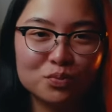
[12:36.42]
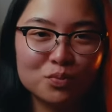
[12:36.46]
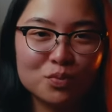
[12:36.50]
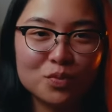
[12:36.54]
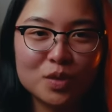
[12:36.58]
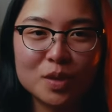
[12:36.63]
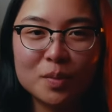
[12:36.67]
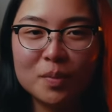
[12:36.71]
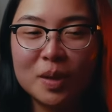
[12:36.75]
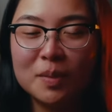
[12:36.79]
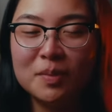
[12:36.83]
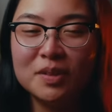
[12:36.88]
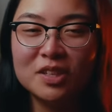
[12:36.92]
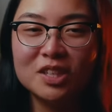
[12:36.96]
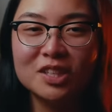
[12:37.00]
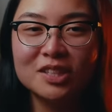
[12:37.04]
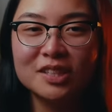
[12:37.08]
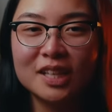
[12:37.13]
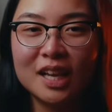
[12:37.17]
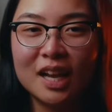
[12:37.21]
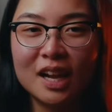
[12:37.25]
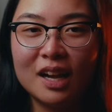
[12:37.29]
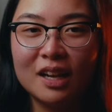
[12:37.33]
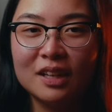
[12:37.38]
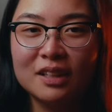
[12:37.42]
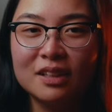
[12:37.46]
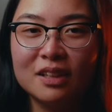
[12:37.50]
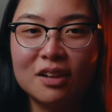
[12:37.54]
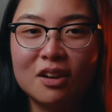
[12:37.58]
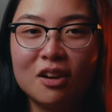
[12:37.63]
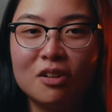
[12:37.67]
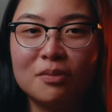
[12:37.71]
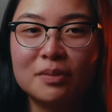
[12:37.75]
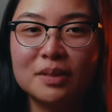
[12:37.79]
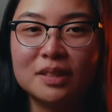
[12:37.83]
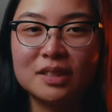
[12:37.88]
maybe just say hi in the
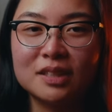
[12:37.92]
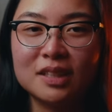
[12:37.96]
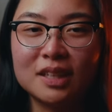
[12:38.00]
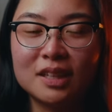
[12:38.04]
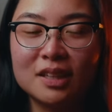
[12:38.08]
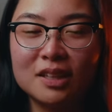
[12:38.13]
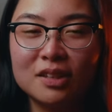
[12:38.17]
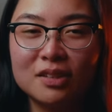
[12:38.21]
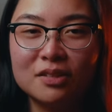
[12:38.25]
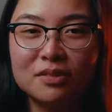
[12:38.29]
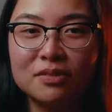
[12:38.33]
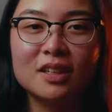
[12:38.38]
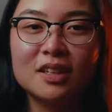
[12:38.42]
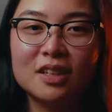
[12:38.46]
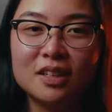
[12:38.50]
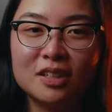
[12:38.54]
comments. I love